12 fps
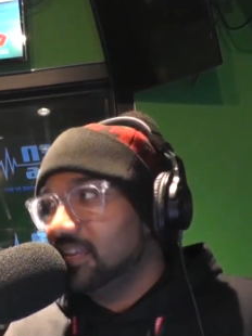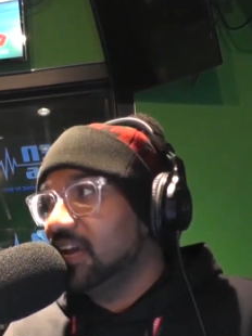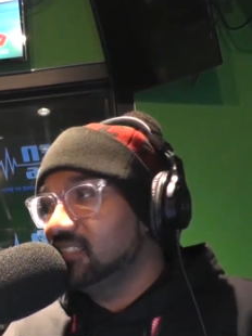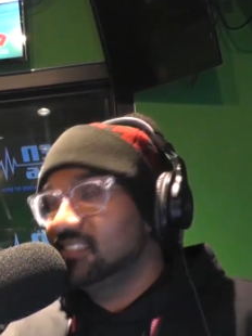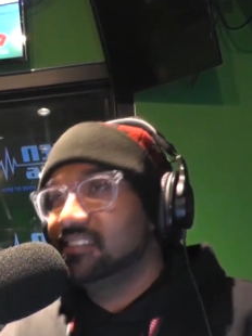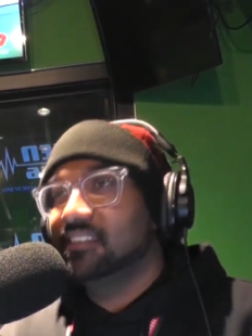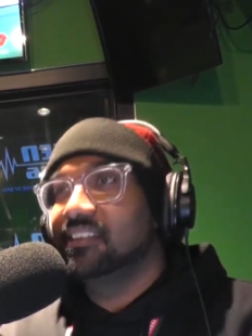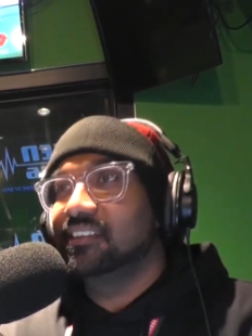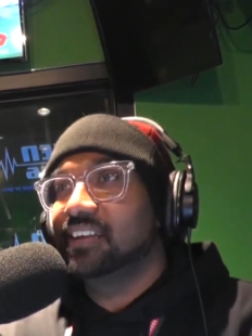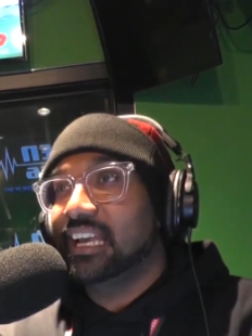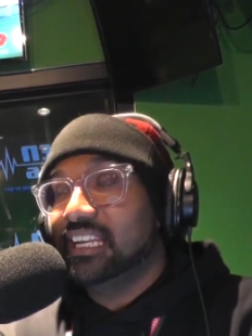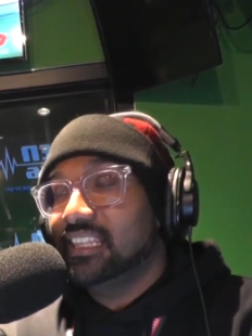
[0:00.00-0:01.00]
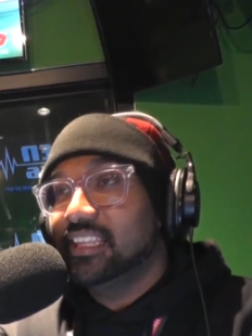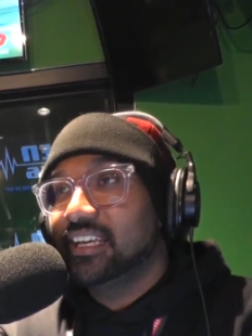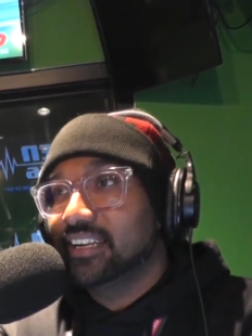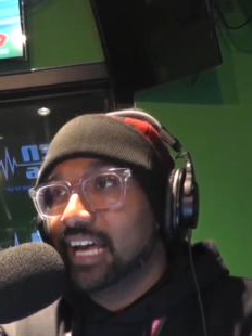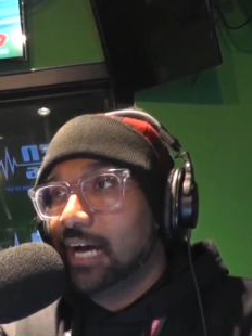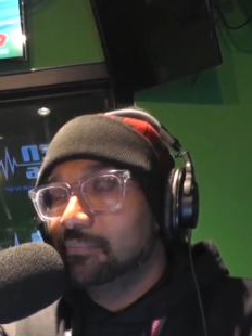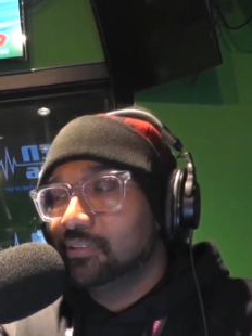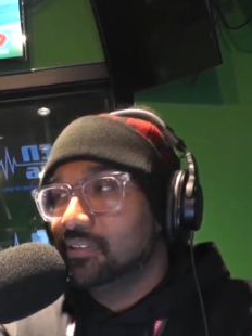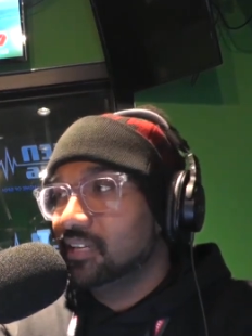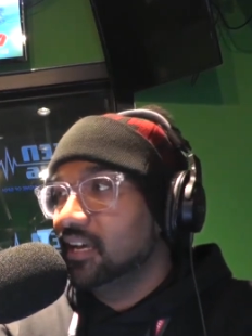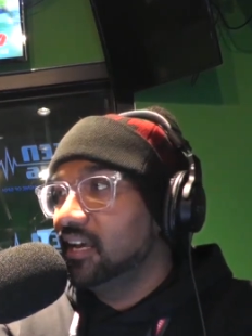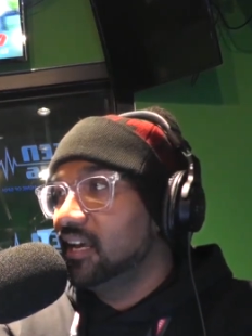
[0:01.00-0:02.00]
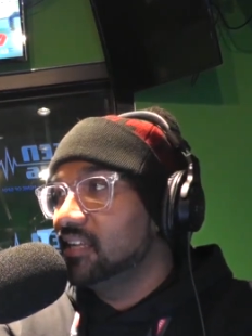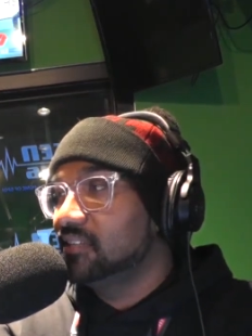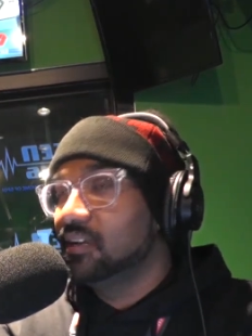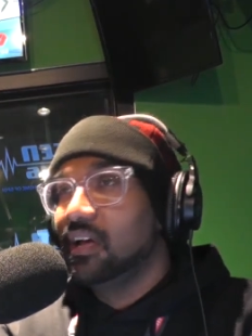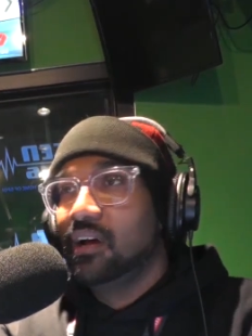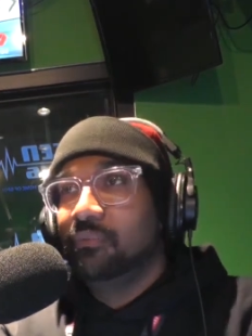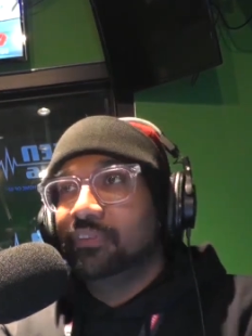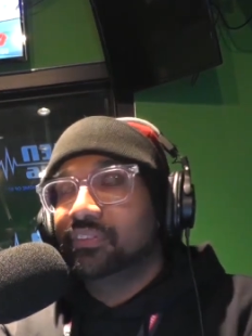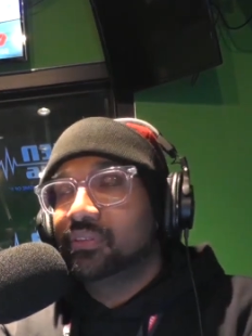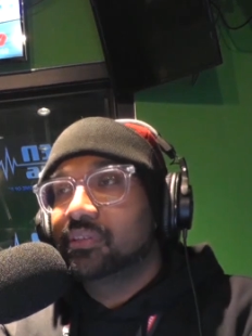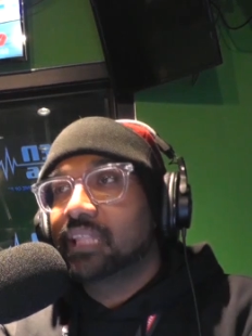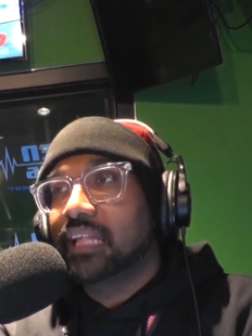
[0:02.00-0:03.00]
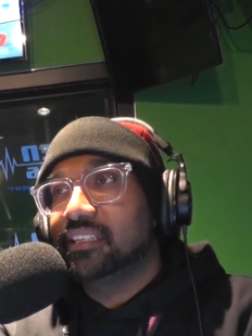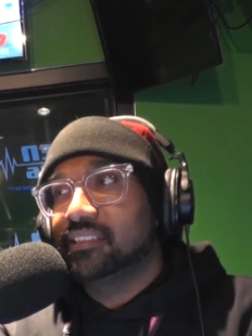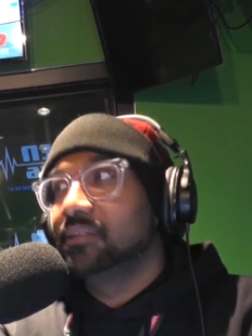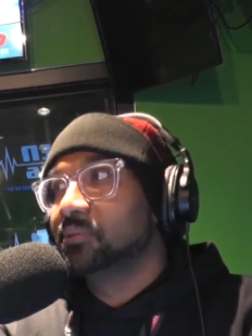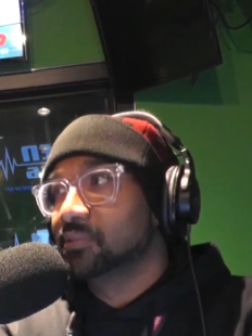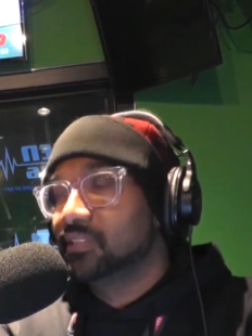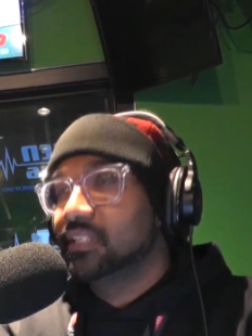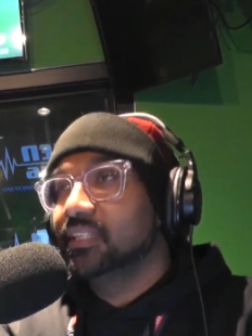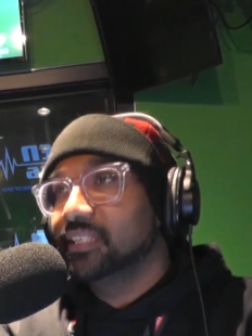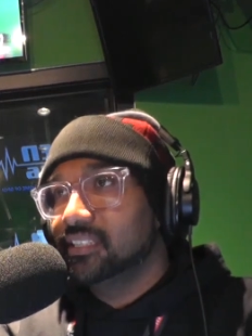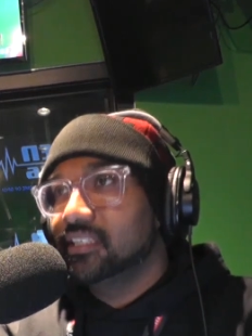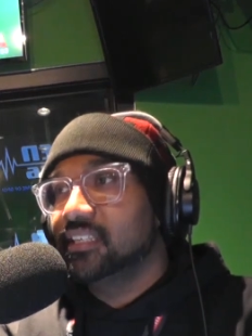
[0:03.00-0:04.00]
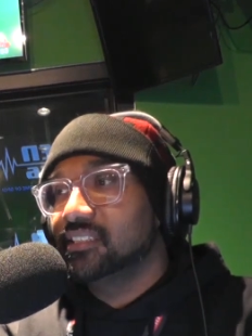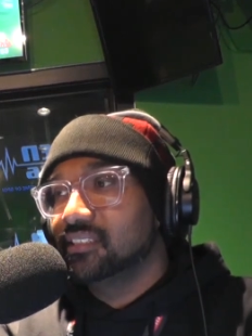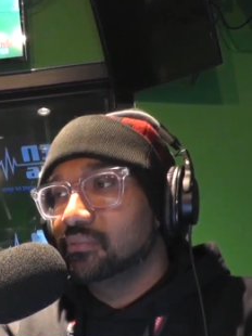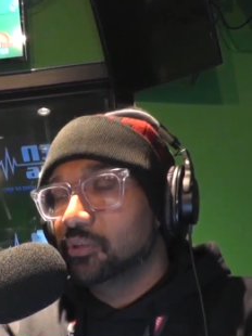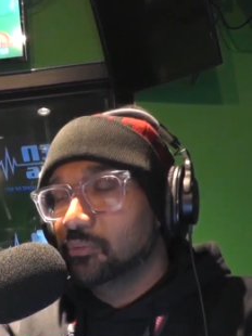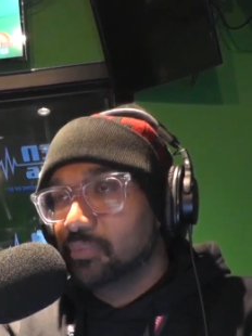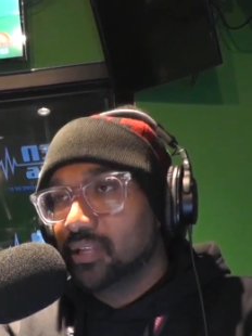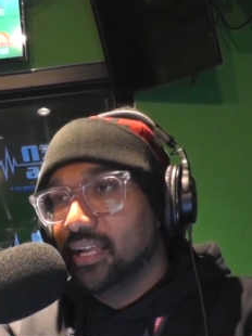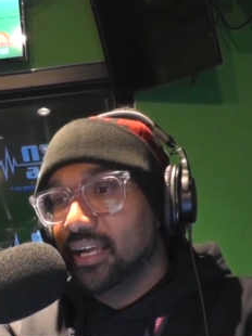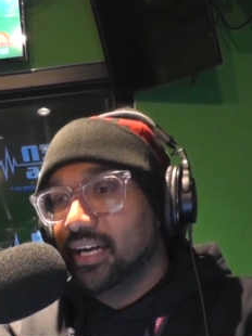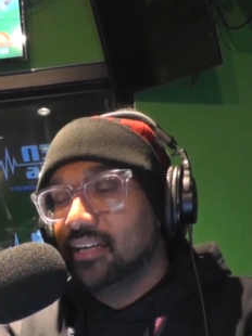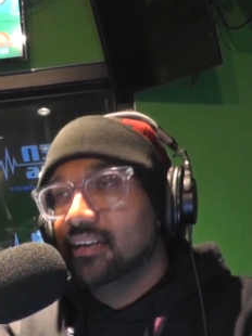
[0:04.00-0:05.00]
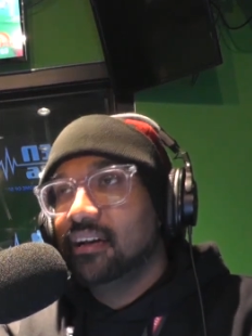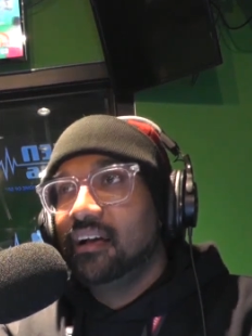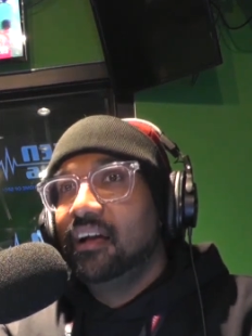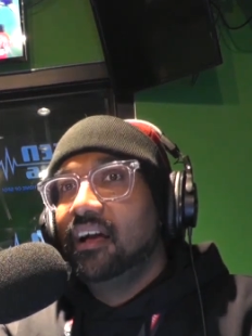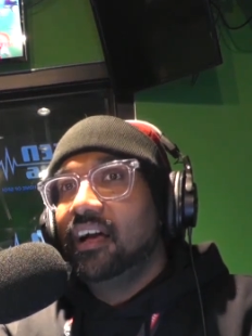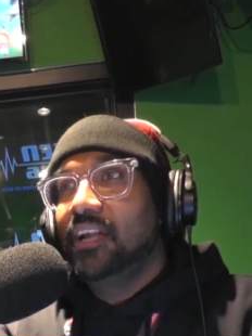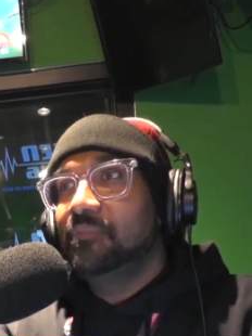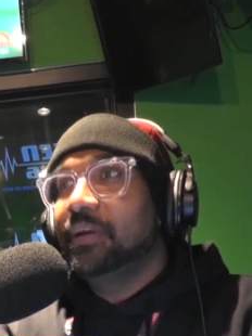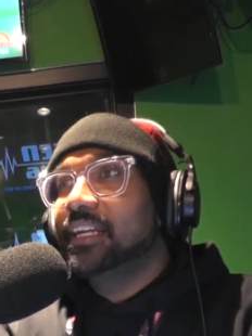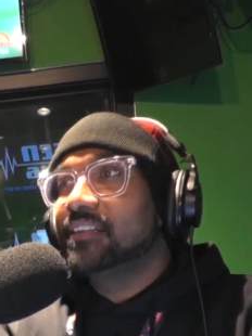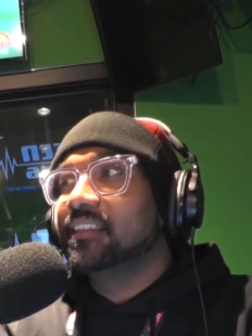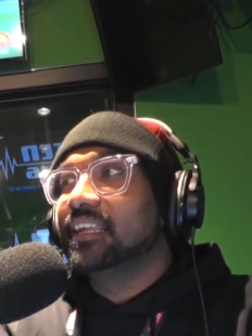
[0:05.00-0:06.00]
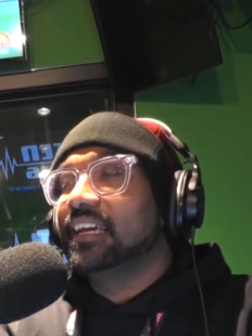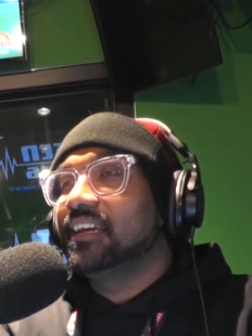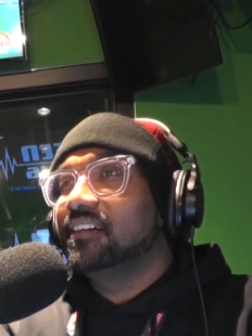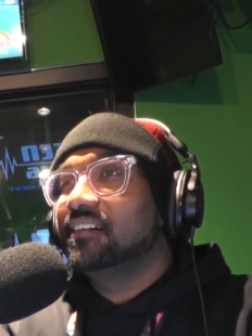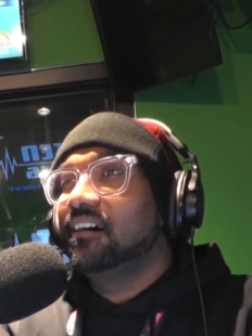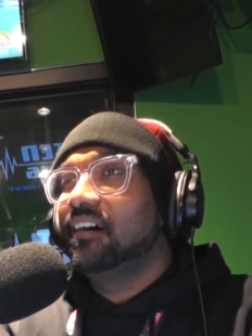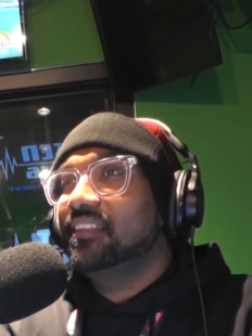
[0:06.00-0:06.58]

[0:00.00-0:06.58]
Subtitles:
anything can happen, and we've still got that little silly season that will play out. Admittedly,